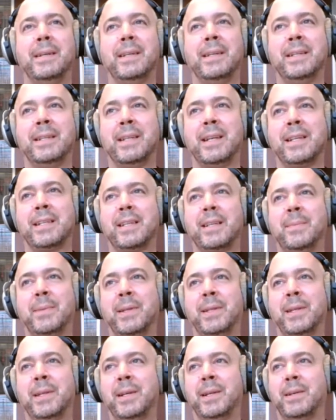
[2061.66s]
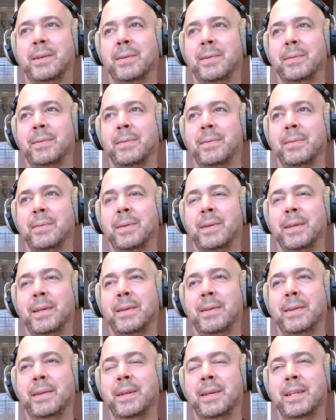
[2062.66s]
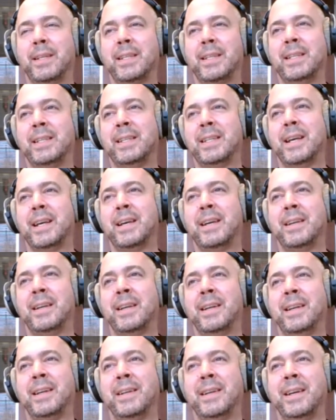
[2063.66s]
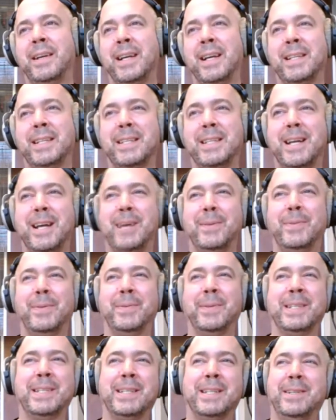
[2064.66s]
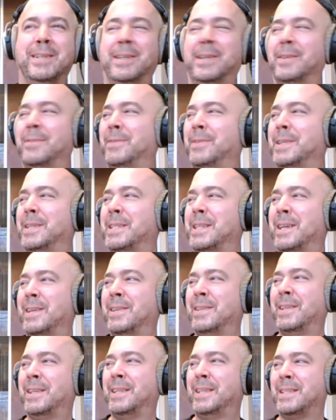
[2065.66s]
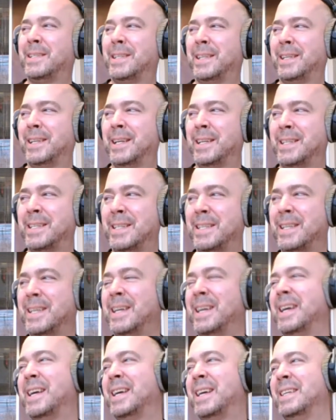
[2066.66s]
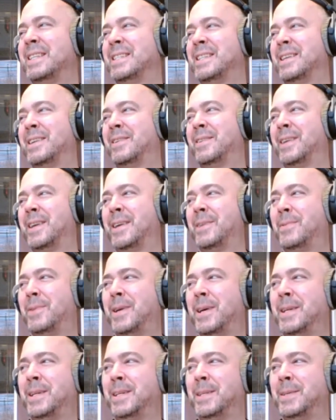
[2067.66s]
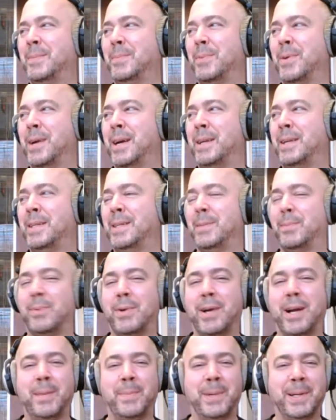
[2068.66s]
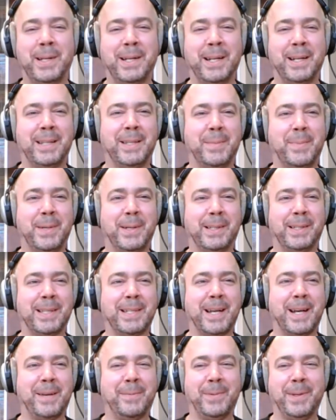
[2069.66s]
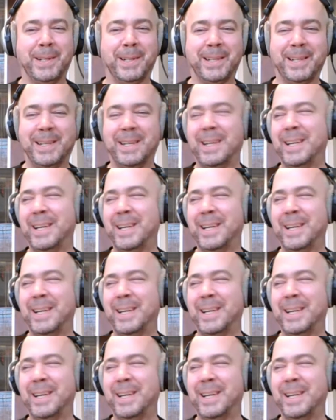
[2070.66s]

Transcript: he's asking me like, yes, and I kind of stopped him. I said, "You're gonna freestyle it?" He's like, "Yes." I said, "Okay, well, I need to prime it. I need to pick the topic."